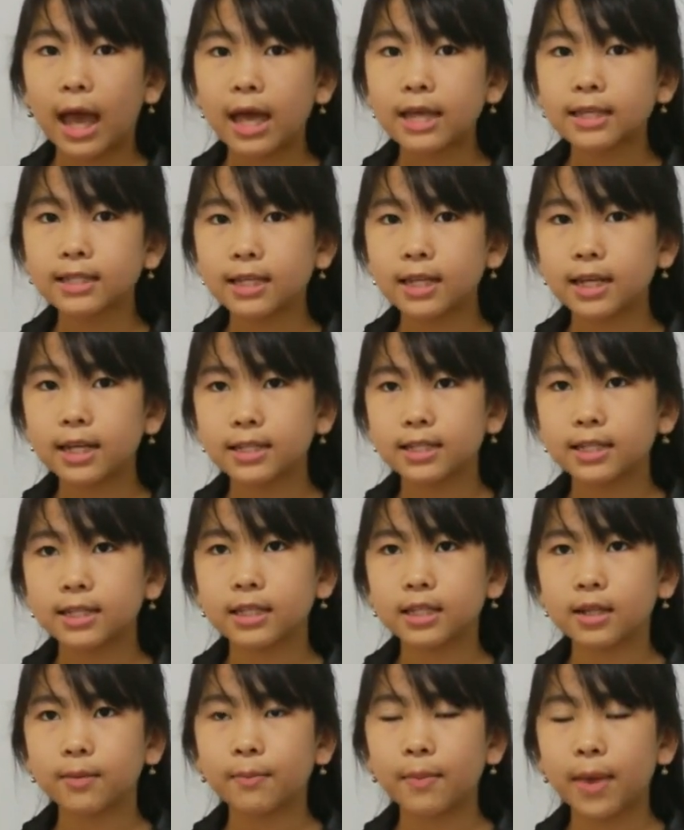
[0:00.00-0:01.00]
as it is
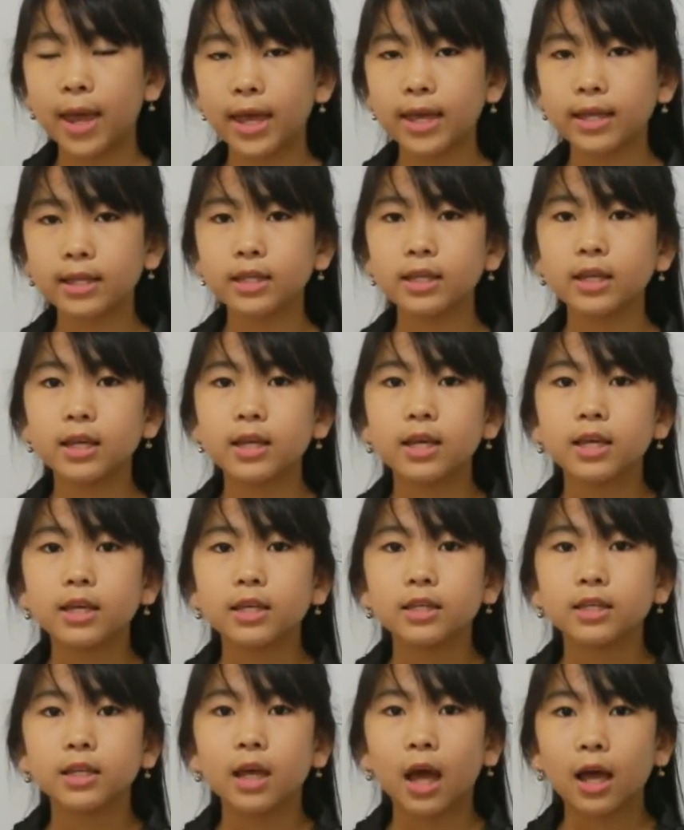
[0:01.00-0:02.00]
the main
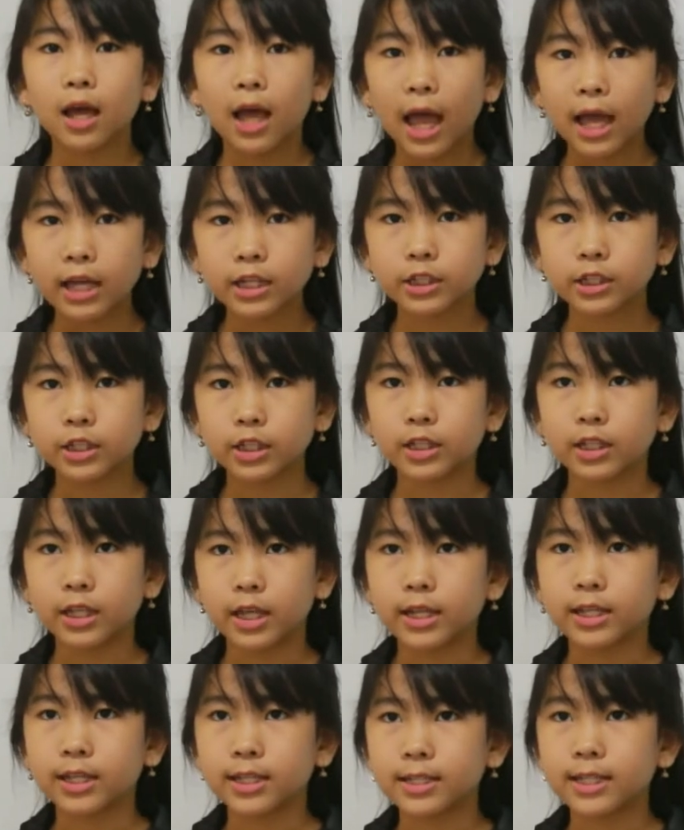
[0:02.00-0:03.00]

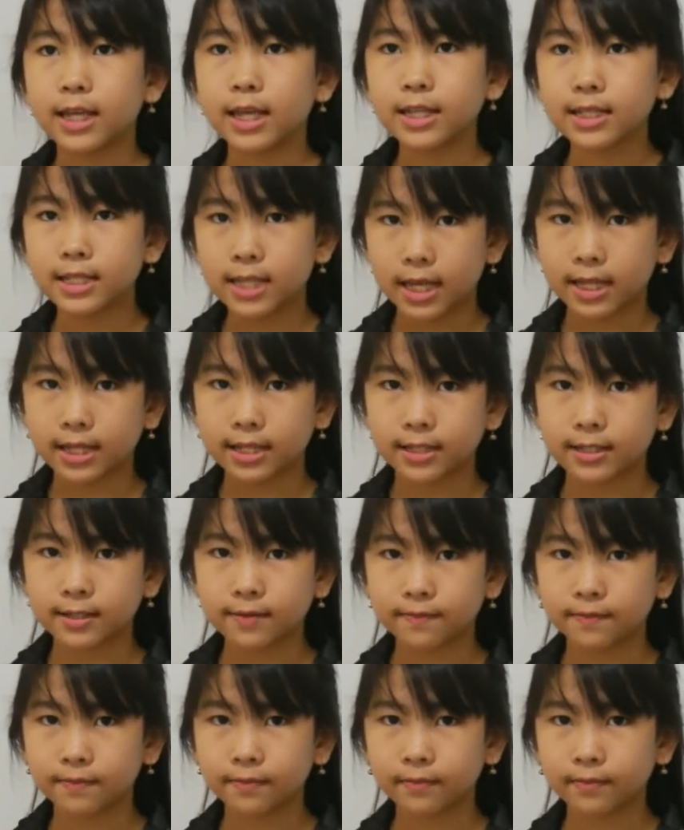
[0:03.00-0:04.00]
action in the
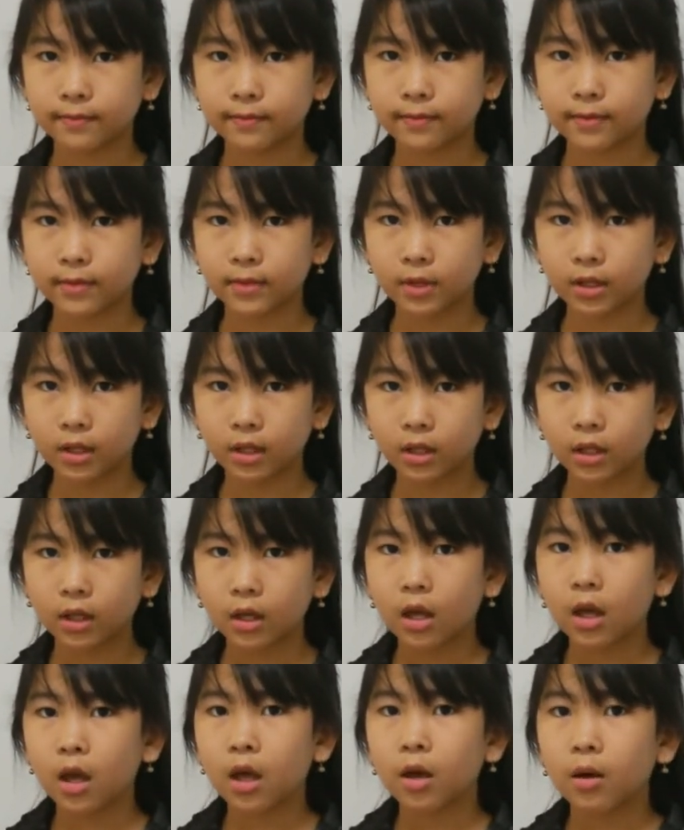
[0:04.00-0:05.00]
sentence,
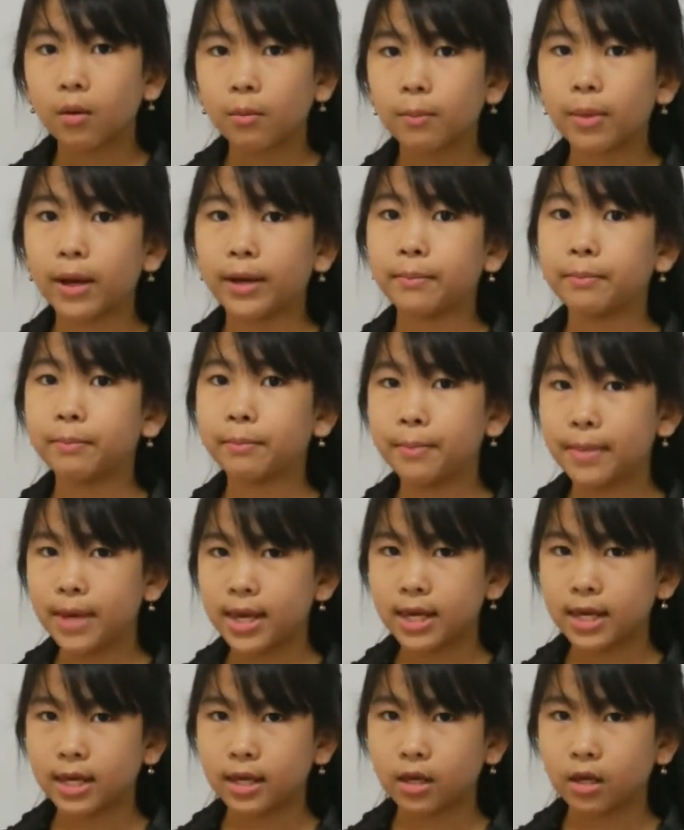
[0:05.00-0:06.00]
but
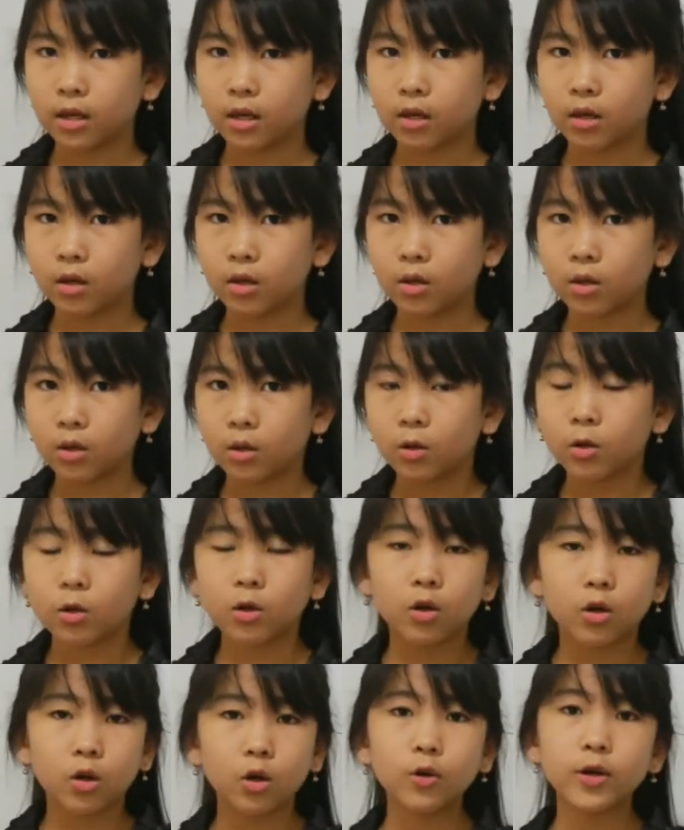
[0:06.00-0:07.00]
me,
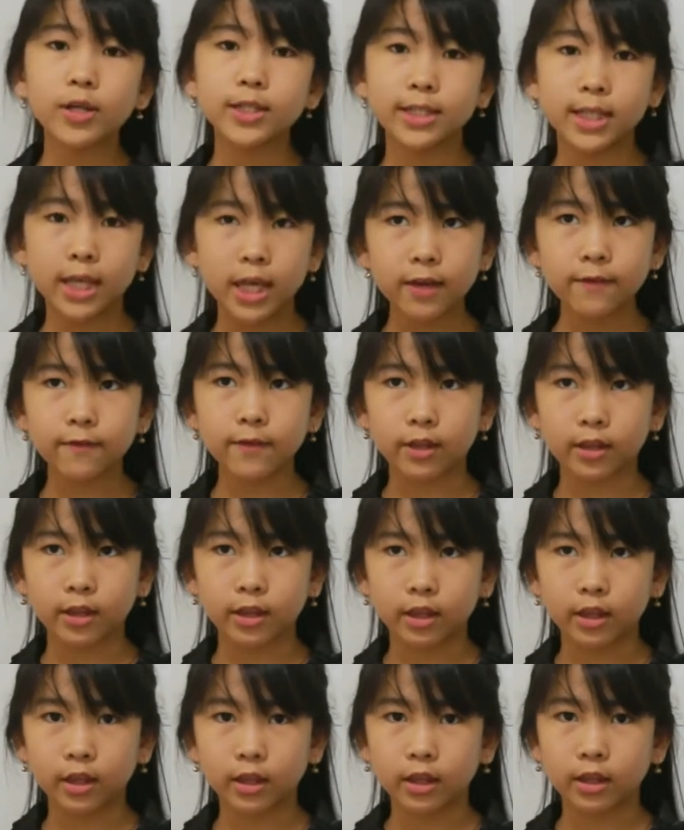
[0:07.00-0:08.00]
who is
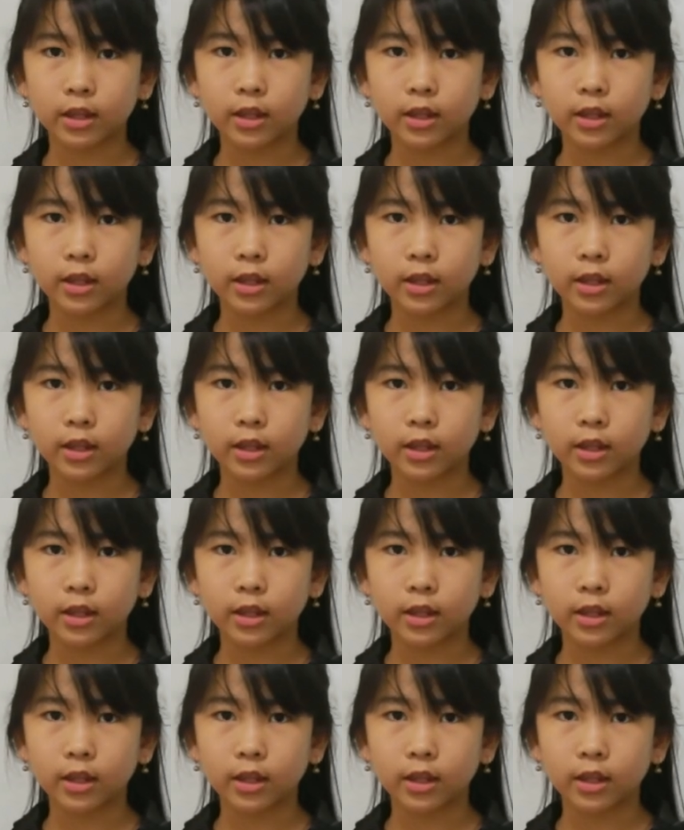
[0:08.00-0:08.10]
given,